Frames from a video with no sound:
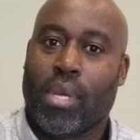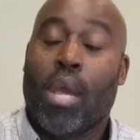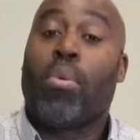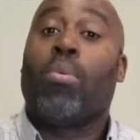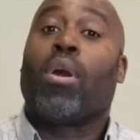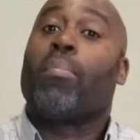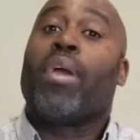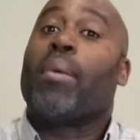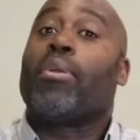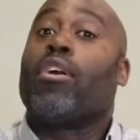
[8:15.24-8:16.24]
We want to be
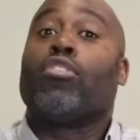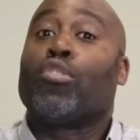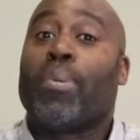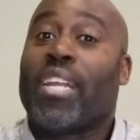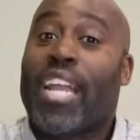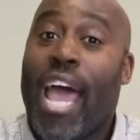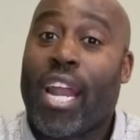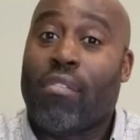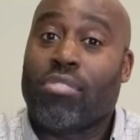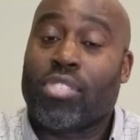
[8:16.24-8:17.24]
able to go spend a night
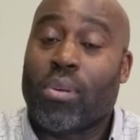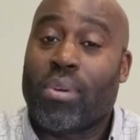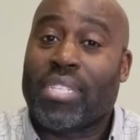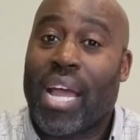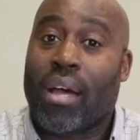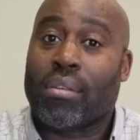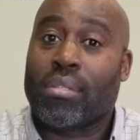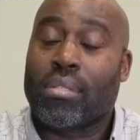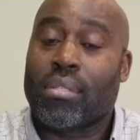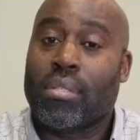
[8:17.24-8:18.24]
over someone's house,